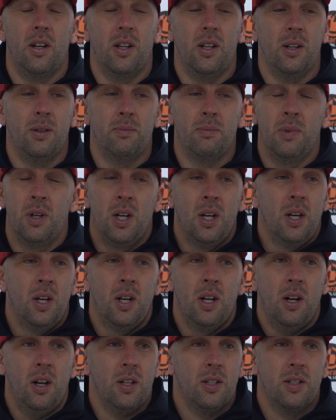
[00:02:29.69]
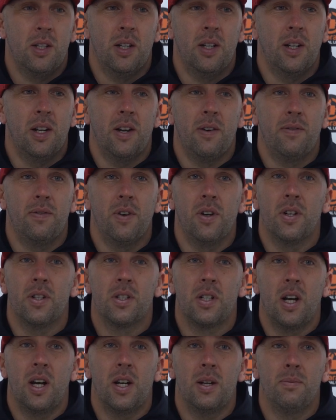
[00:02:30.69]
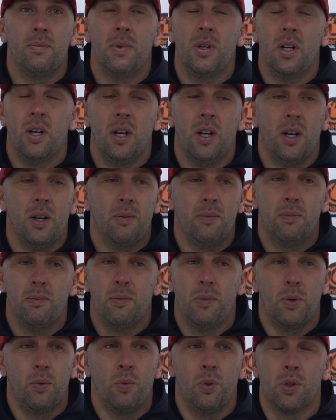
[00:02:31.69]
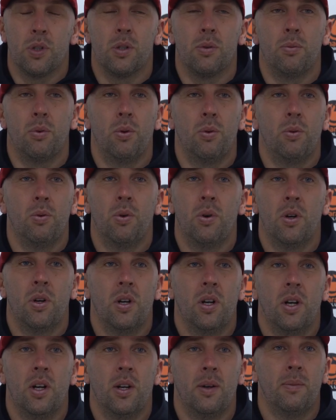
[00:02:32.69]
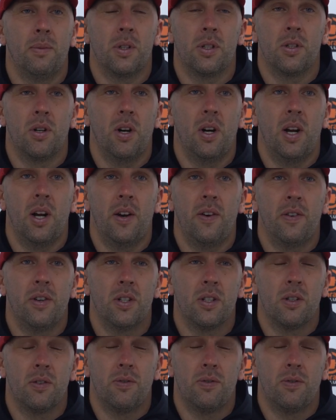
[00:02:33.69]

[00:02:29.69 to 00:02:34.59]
Um, like I said in that first game, um, he wants the ball um, in tight areas.